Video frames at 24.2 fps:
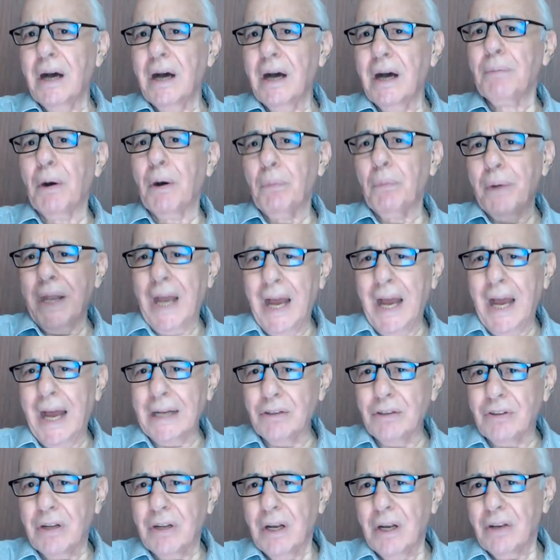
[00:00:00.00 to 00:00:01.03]
Uh, but we
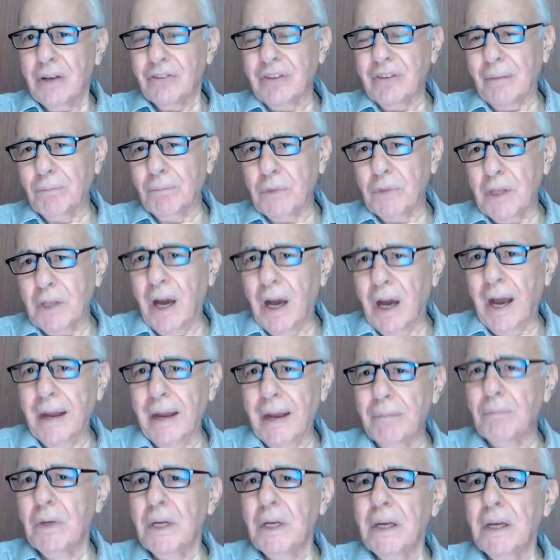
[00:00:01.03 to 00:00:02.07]
had some
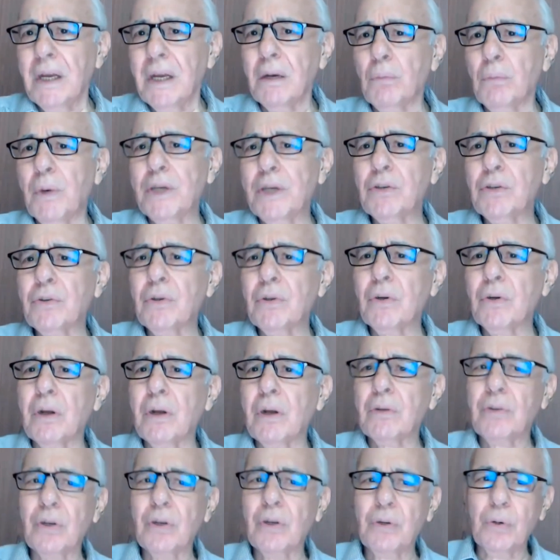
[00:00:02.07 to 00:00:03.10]
time in which to,
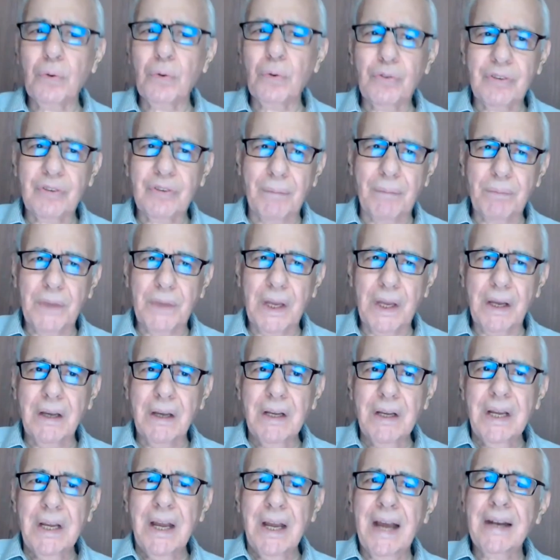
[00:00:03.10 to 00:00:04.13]
to do something.
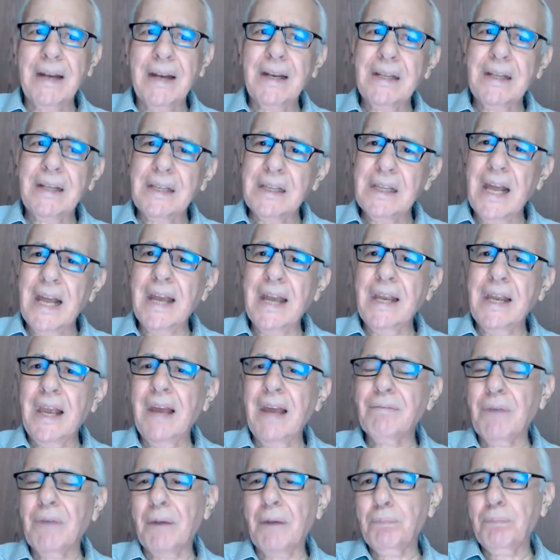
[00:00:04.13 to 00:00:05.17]
And they
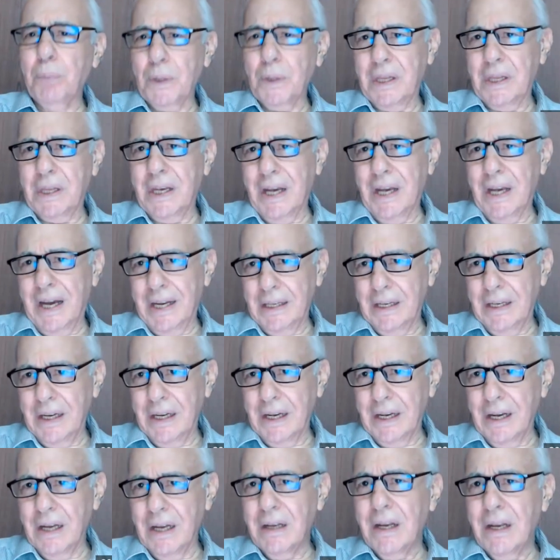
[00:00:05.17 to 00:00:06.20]
came up with the
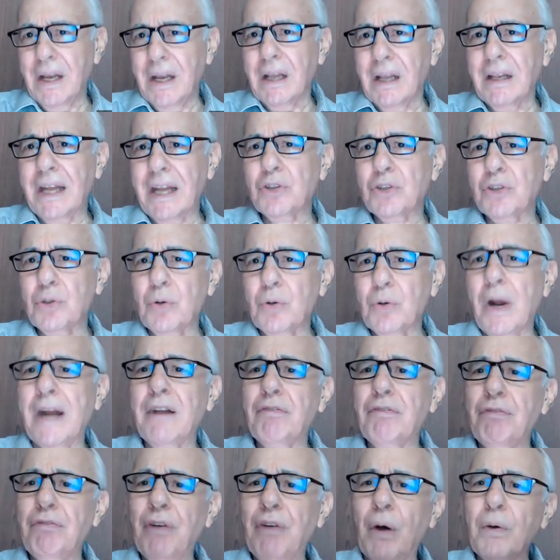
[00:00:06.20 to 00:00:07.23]
idea let's try
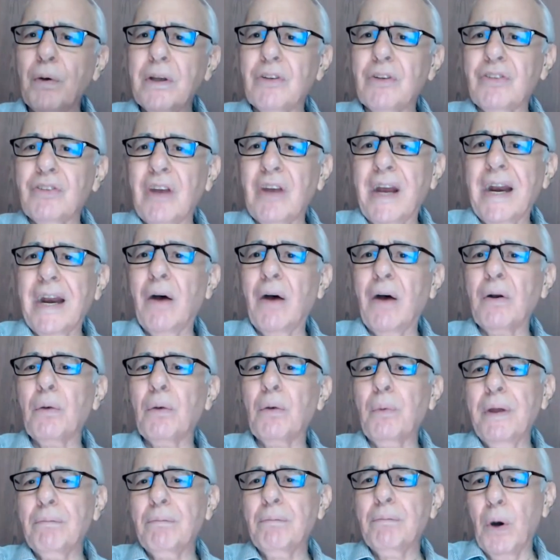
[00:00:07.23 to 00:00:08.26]
to focus on how
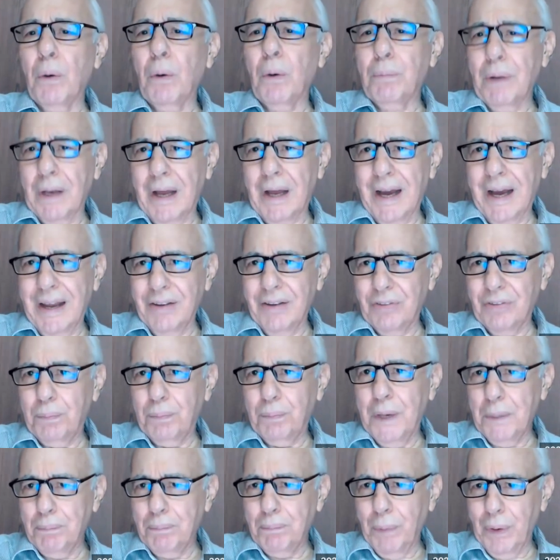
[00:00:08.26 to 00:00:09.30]
do we mobilize
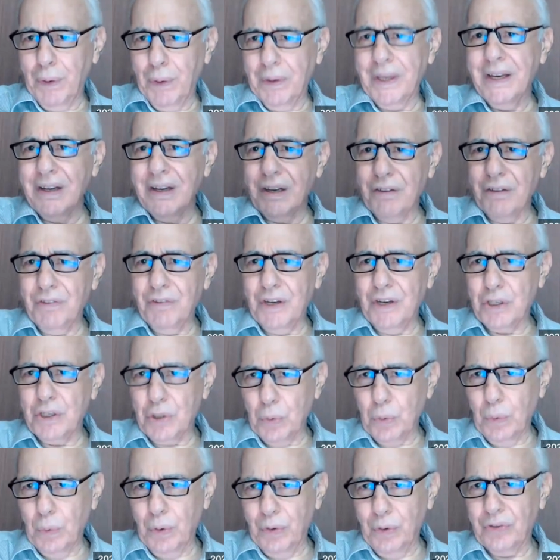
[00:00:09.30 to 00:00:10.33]
people,
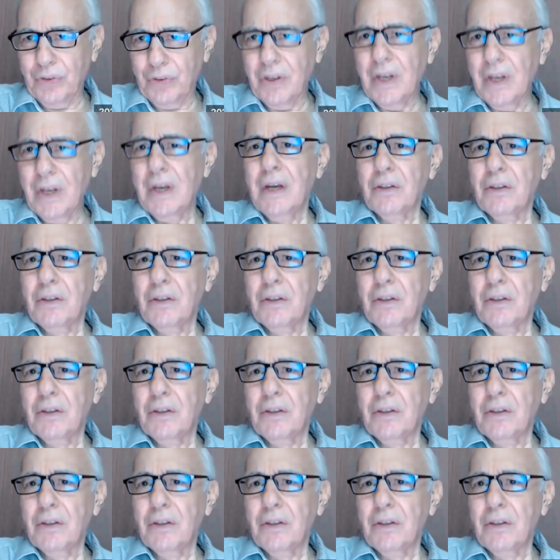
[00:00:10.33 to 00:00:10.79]
individuals,